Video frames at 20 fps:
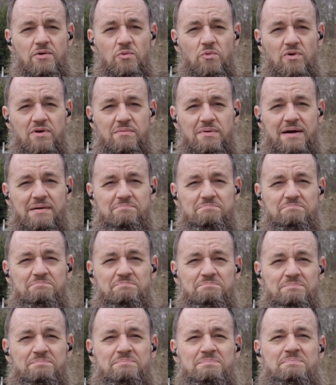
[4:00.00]
One of my
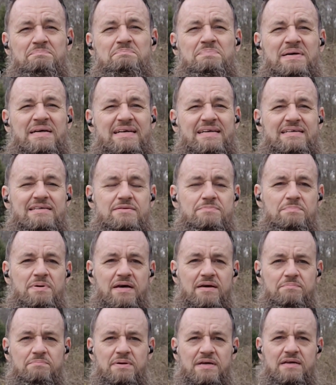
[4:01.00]
biggest
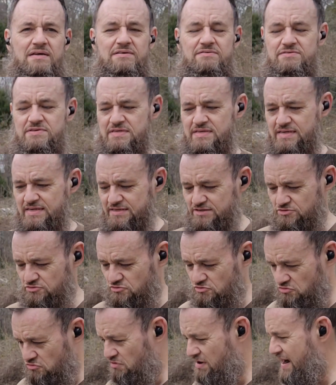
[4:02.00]
pet peeves is
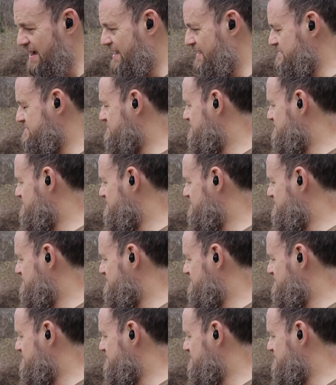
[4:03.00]
grass.